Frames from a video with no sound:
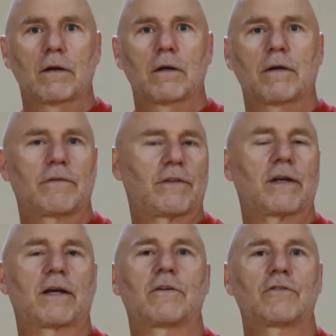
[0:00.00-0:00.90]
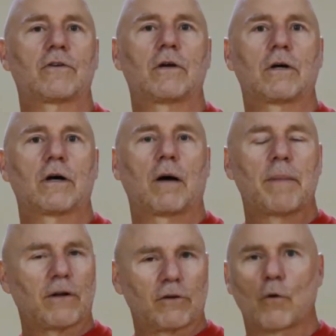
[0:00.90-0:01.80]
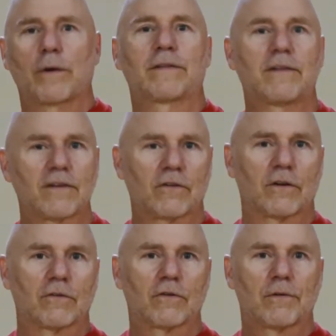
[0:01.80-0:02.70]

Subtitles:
everything is about going the distance.